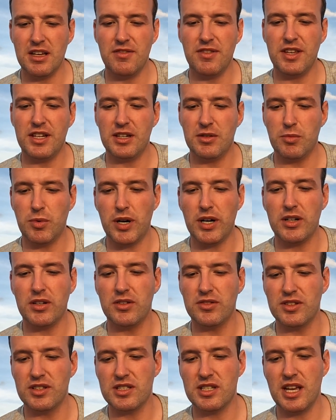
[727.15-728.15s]
if they could work
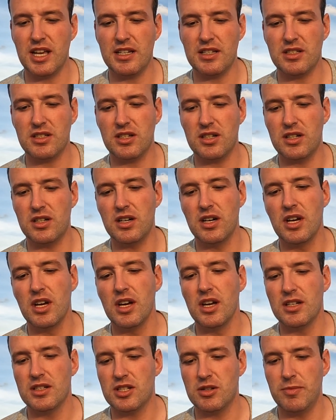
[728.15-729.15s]
on the sensor
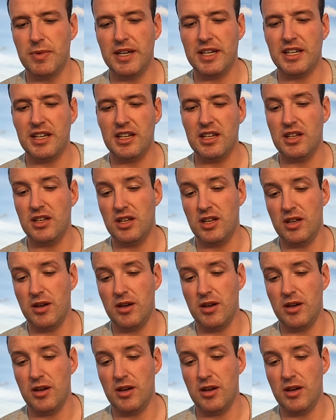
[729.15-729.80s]
to make it